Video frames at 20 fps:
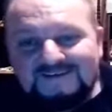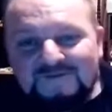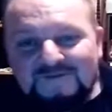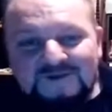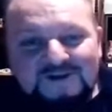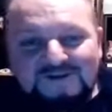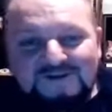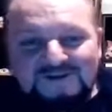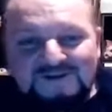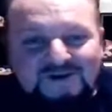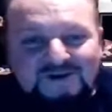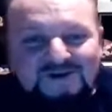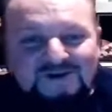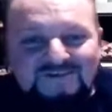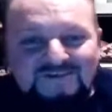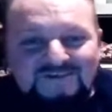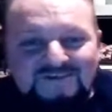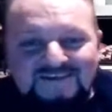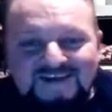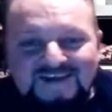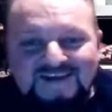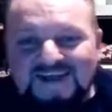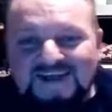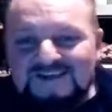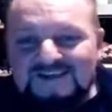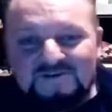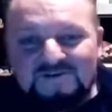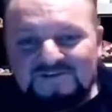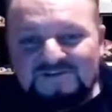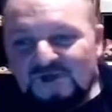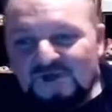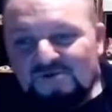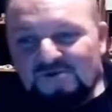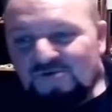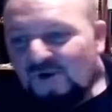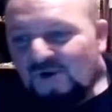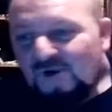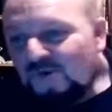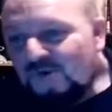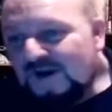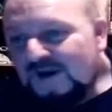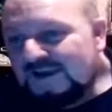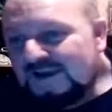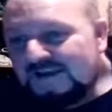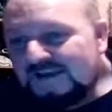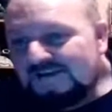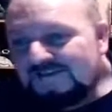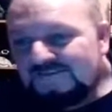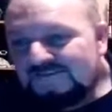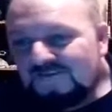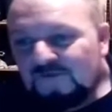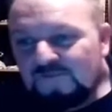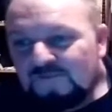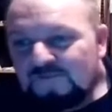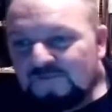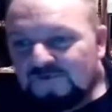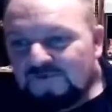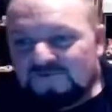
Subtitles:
We don't know. And there is no wrong way or